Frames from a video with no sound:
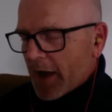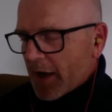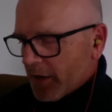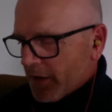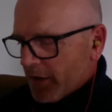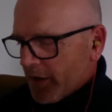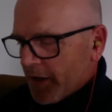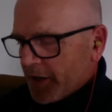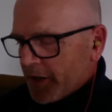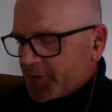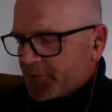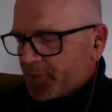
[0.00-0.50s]

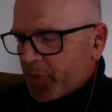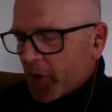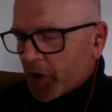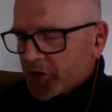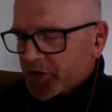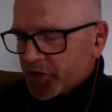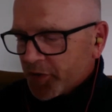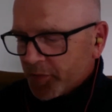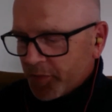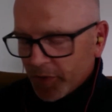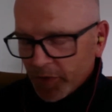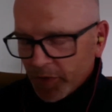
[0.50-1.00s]
it's
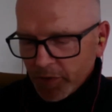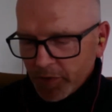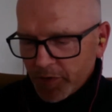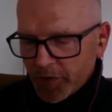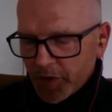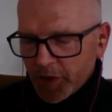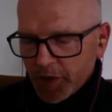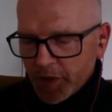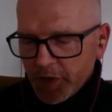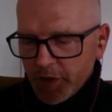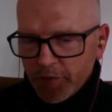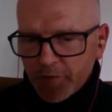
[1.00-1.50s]
possible
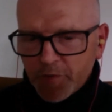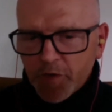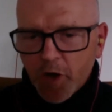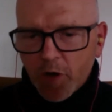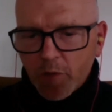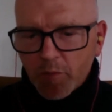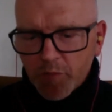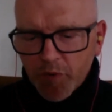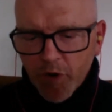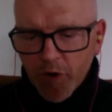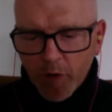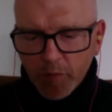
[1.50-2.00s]
that you've
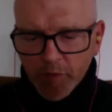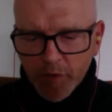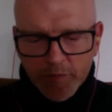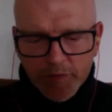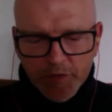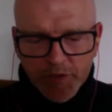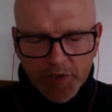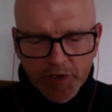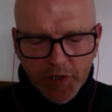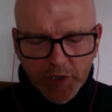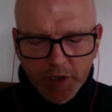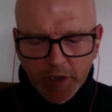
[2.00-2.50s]
got
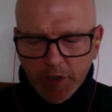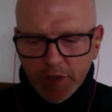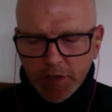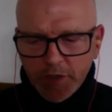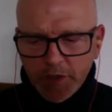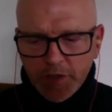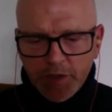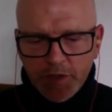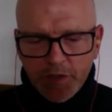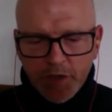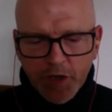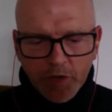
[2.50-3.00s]
problems that you
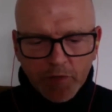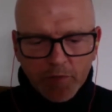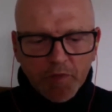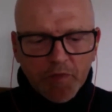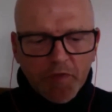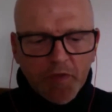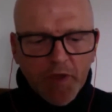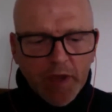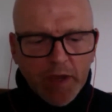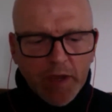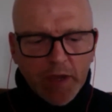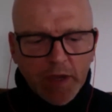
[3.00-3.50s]
don't
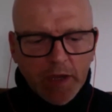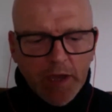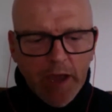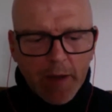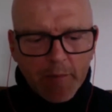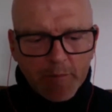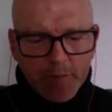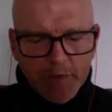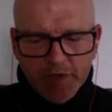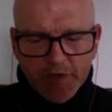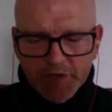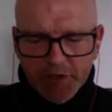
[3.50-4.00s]
think
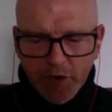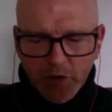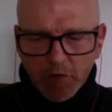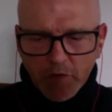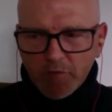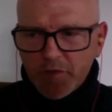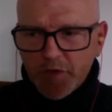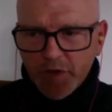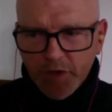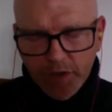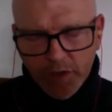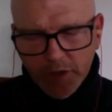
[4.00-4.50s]
can be
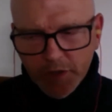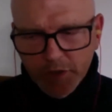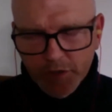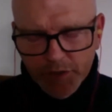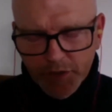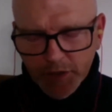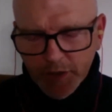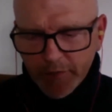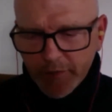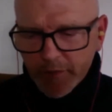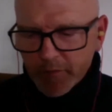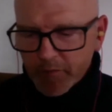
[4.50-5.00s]
solved that you're just
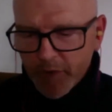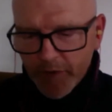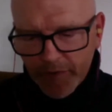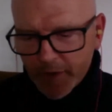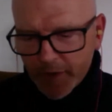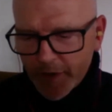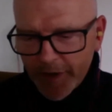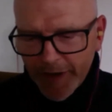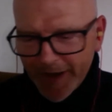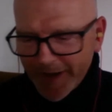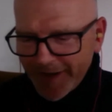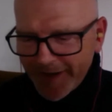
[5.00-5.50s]
living with.
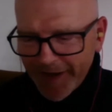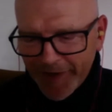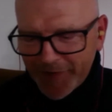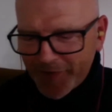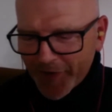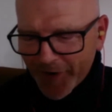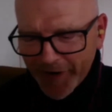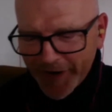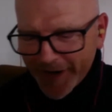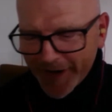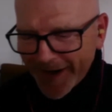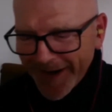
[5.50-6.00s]

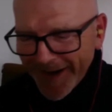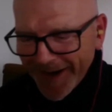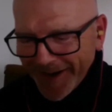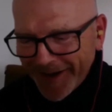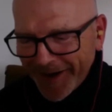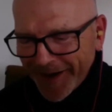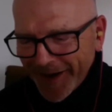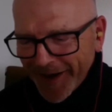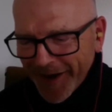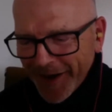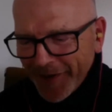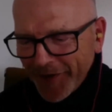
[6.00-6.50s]

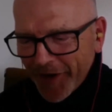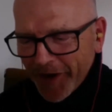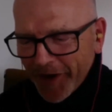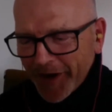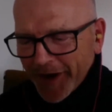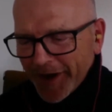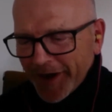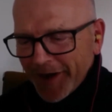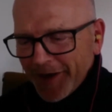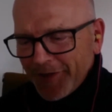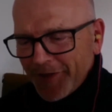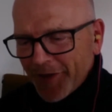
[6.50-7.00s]

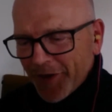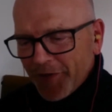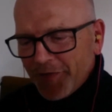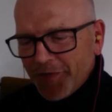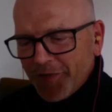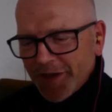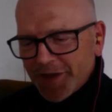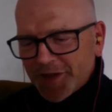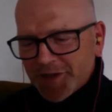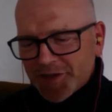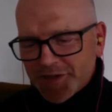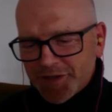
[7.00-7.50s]
That
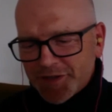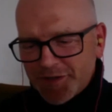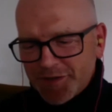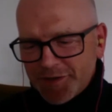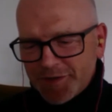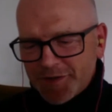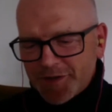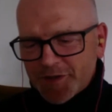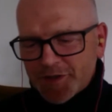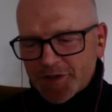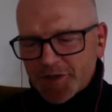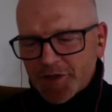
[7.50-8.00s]
this
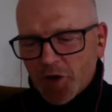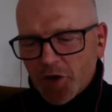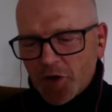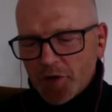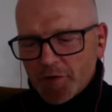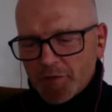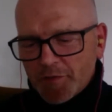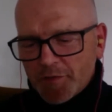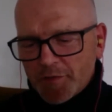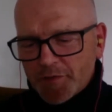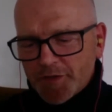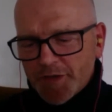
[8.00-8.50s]
sort
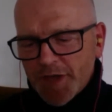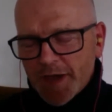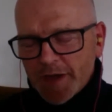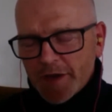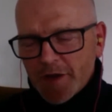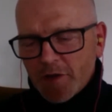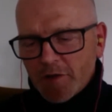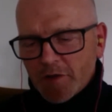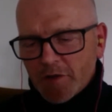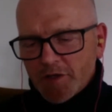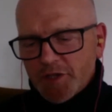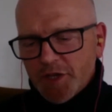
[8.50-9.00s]
of
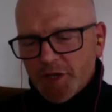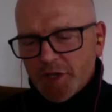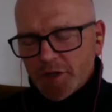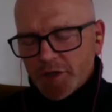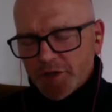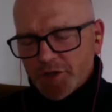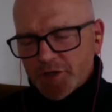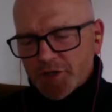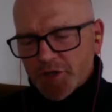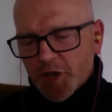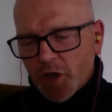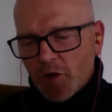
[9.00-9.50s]
technology could
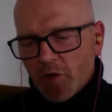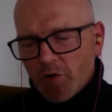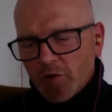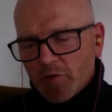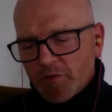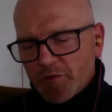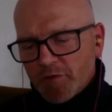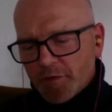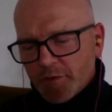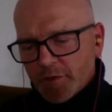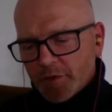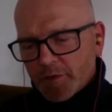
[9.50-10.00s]
solve
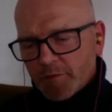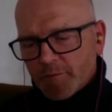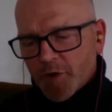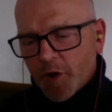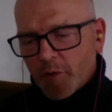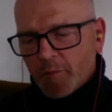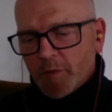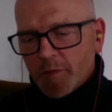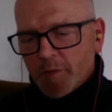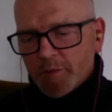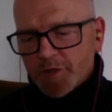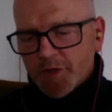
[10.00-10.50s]

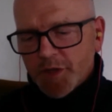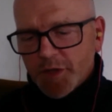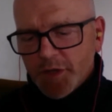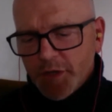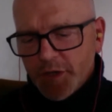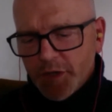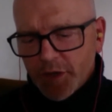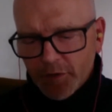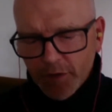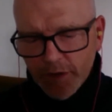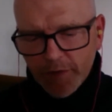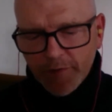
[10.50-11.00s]
problems that you
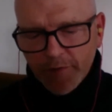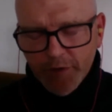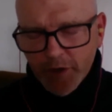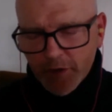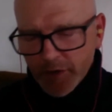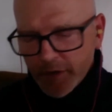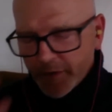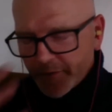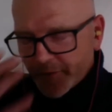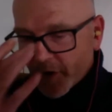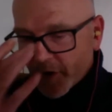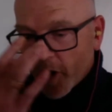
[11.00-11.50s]
don't even know
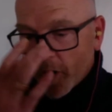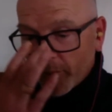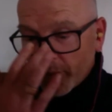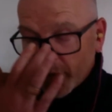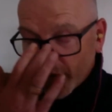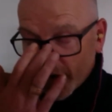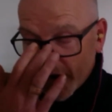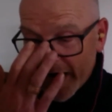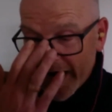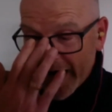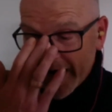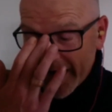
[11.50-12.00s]
you've got.
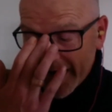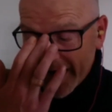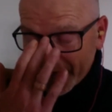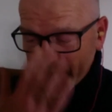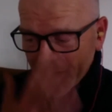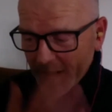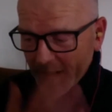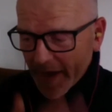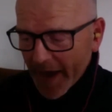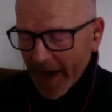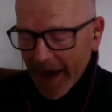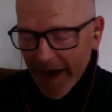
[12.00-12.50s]
But I
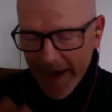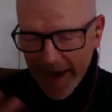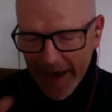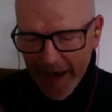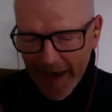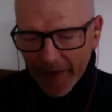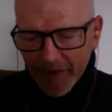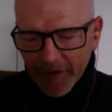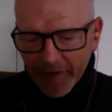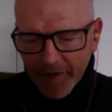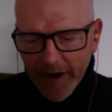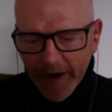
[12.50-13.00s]
think, are
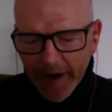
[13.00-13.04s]
there